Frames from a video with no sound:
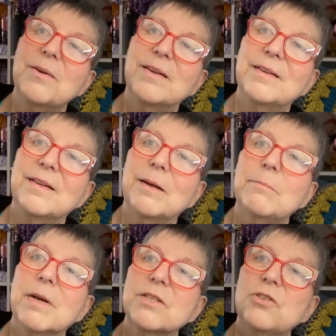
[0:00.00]
I
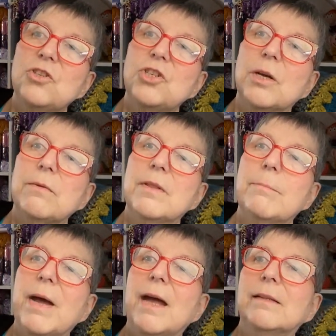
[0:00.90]
mustn't show the
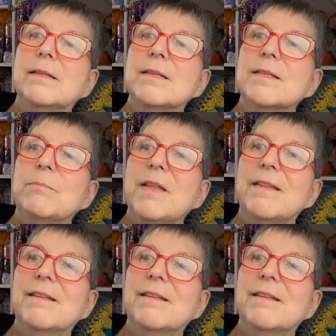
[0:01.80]
patterns, but